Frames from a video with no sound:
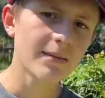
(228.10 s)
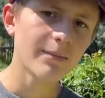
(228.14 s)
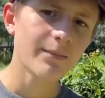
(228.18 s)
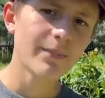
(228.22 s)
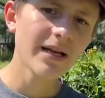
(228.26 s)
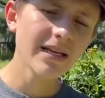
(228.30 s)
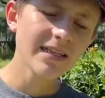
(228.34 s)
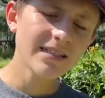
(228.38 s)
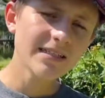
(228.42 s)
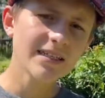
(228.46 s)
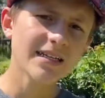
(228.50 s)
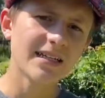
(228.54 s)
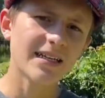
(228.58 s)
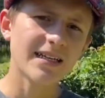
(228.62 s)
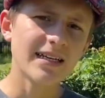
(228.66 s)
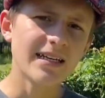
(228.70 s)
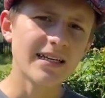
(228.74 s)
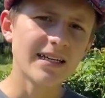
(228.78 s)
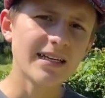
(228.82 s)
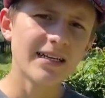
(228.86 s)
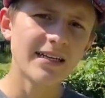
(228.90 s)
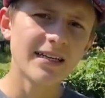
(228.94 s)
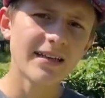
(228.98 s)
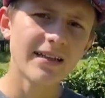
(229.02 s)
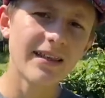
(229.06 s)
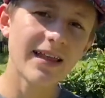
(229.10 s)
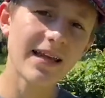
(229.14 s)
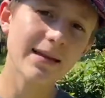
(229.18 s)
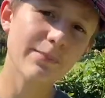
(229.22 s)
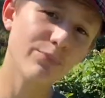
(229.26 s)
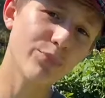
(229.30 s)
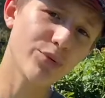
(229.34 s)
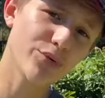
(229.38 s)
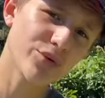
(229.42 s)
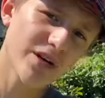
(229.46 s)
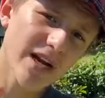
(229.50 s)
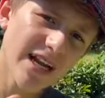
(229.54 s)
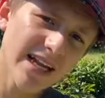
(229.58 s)
basically they
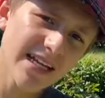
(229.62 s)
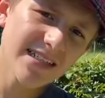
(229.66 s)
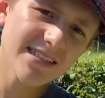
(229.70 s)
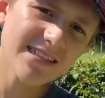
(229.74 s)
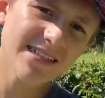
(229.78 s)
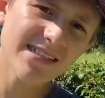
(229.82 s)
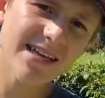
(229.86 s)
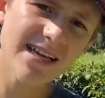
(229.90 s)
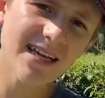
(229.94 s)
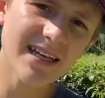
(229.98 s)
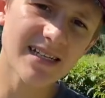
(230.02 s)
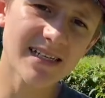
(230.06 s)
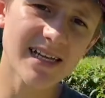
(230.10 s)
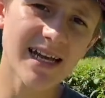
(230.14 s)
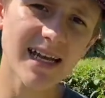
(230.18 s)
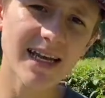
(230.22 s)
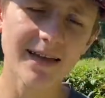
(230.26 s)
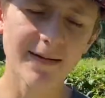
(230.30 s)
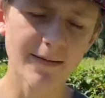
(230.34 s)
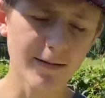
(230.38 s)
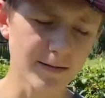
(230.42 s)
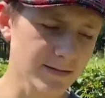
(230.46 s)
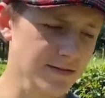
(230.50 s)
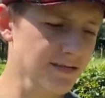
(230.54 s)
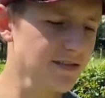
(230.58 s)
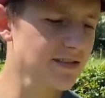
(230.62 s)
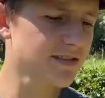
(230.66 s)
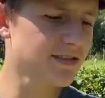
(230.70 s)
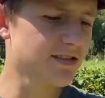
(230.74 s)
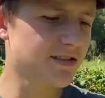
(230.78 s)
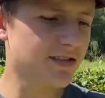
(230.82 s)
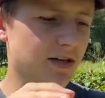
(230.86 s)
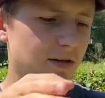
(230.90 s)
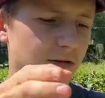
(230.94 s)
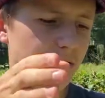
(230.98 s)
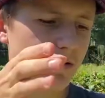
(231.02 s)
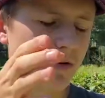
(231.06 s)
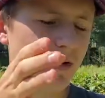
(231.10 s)
brace their tails,
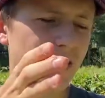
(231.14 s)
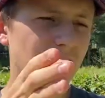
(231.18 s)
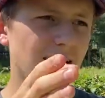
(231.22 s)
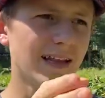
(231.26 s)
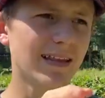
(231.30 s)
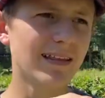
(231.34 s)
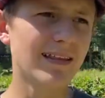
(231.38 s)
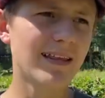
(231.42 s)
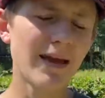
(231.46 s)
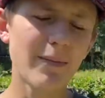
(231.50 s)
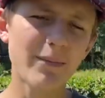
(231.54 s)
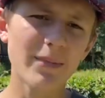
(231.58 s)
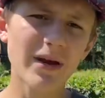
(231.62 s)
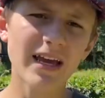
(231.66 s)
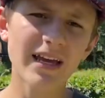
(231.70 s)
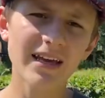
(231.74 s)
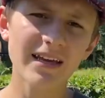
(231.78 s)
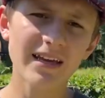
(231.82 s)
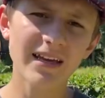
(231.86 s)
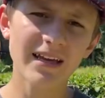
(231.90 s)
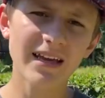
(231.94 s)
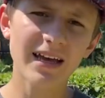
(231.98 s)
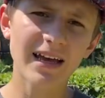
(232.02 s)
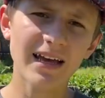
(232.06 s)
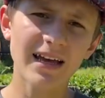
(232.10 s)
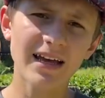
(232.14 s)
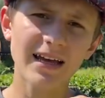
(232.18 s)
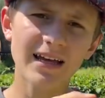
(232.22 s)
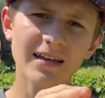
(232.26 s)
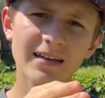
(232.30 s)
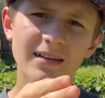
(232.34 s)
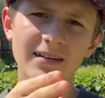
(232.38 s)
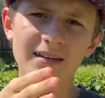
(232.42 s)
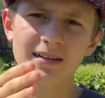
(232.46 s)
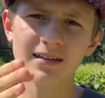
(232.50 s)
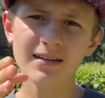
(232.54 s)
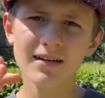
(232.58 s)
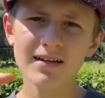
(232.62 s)
so they make a
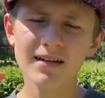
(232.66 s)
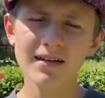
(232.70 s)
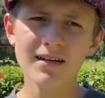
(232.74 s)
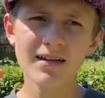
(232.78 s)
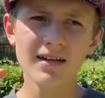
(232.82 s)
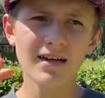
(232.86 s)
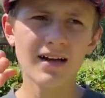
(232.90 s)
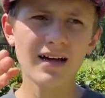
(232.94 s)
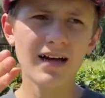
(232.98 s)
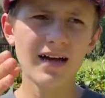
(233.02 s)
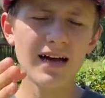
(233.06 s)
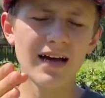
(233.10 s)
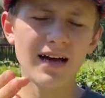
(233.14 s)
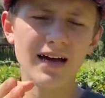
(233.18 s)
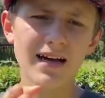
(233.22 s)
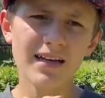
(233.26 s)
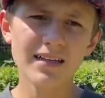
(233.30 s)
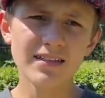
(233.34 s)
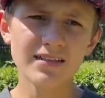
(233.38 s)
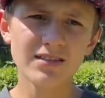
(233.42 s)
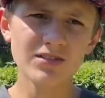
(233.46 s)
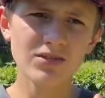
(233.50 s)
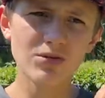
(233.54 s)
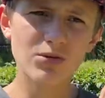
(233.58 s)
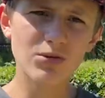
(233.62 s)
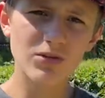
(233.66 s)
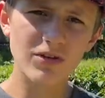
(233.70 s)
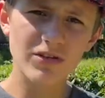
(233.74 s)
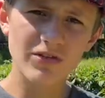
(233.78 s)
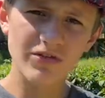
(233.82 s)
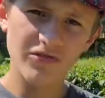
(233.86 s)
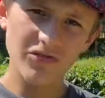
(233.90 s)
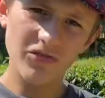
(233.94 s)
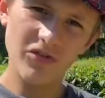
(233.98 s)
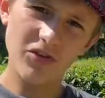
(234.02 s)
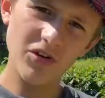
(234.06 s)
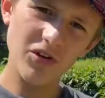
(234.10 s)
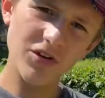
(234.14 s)
sort of
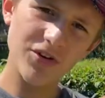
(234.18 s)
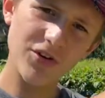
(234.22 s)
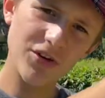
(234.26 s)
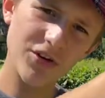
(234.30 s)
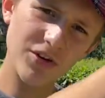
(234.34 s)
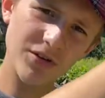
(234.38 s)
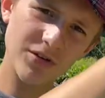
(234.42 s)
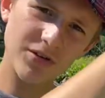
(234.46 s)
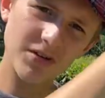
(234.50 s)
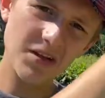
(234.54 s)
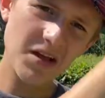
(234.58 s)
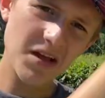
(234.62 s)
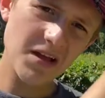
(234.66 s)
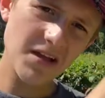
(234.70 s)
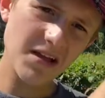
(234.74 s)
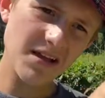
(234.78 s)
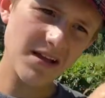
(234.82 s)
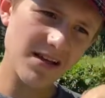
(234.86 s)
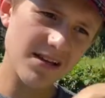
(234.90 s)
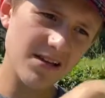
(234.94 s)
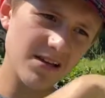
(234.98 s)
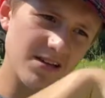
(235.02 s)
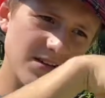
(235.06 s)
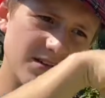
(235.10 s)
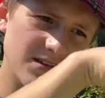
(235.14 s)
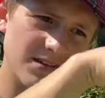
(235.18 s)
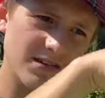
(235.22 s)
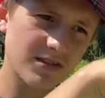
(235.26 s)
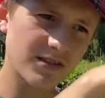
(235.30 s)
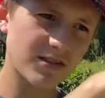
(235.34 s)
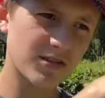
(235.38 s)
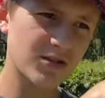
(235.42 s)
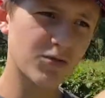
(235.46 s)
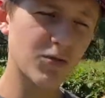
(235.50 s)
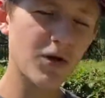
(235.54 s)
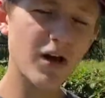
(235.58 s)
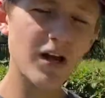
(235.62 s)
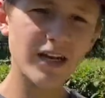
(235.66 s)

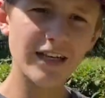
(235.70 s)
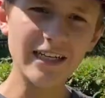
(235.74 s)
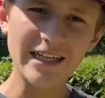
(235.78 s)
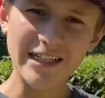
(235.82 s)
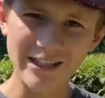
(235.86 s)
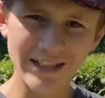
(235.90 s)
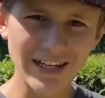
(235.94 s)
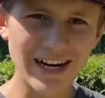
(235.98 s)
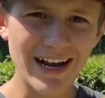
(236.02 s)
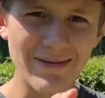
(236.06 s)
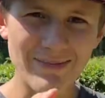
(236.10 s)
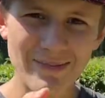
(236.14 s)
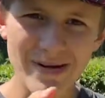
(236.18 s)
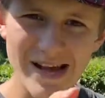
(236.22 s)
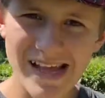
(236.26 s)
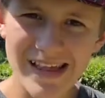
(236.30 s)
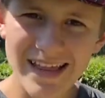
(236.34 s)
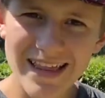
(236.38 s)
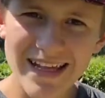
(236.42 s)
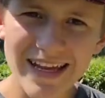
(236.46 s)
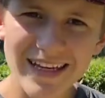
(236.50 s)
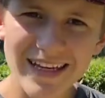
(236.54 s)
swirly shape in their